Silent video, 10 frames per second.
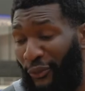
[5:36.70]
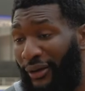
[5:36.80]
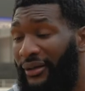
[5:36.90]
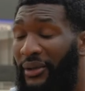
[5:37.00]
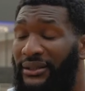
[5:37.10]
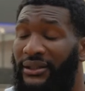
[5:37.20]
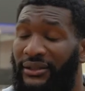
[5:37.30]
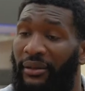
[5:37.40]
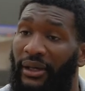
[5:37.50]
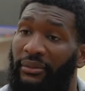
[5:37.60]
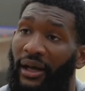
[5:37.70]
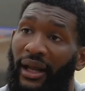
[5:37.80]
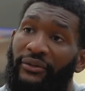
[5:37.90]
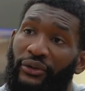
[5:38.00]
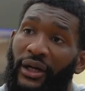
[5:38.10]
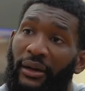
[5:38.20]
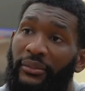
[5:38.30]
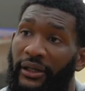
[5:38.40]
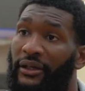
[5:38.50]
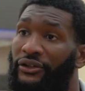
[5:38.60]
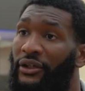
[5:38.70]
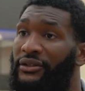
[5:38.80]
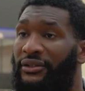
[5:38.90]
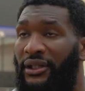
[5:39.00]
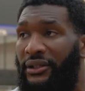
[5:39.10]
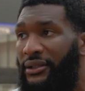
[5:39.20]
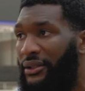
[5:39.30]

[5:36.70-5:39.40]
one of the best decisions I made in my life, to come here in Georgia State.